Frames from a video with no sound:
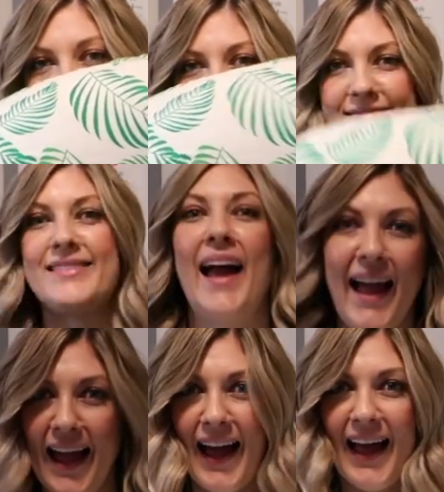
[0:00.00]

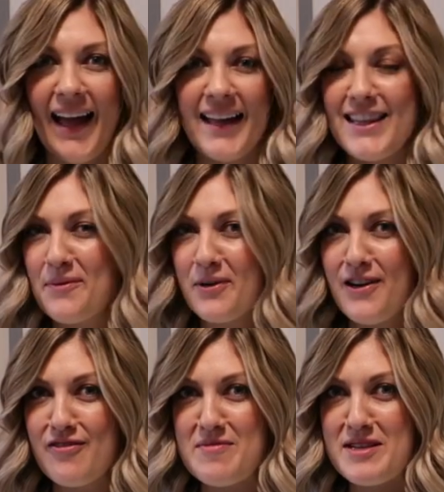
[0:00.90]
I think we're
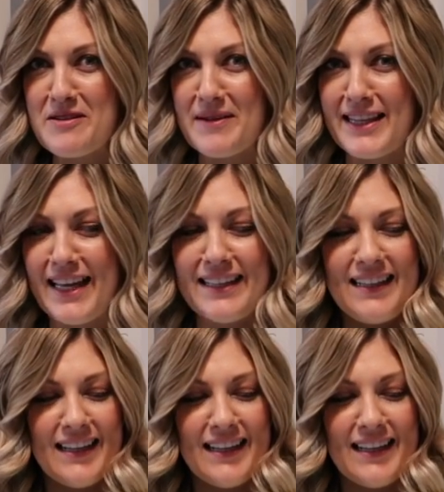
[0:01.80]
all familiar with it.